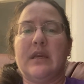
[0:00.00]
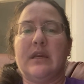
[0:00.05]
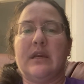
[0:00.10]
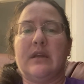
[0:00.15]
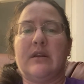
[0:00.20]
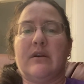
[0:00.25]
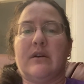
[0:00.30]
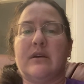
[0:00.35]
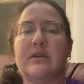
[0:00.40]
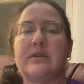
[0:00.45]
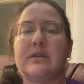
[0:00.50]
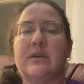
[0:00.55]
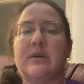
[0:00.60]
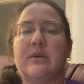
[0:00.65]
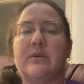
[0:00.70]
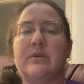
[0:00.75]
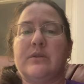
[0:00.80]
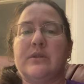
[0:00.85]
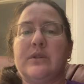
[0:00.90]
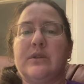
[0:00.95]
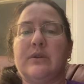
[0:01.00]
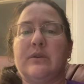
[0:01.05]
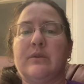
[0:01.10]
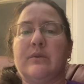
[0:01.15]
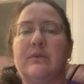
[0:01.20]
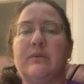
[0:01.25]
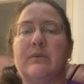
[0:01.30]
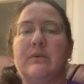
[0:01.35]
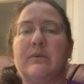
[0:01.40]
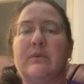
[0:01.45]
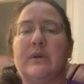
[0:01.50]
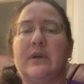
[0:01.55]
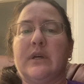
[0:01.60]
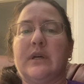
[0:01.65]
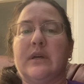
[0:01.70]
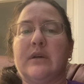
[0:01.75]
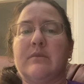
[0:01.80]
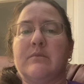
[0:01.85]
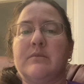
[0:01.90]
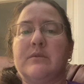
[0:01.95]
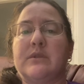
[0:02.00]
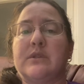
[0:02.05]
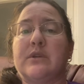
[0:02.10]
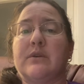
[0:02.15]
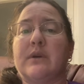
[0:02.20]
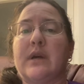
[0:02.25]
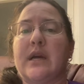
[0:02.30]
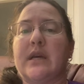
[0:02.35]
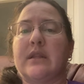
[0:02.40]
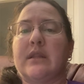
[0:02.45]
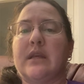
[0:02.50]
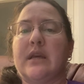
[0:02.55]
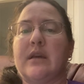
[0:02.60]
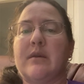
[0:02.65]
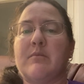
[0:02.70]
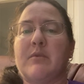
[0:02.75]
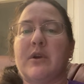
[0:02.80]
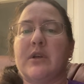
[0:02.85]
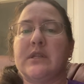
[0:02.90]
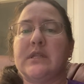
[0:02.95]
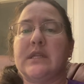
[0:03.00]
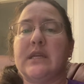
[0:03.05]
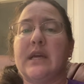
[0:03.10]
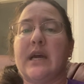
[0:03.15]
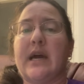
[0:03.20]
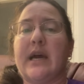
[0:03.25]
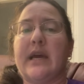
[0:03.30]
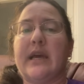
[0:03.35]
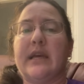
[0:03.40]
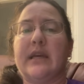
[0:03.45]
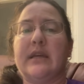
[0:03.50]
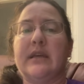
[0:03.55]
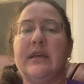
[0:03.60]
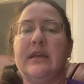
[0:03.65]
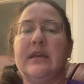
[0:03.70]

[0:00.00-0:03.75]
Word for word: and also to um, direct the MRTI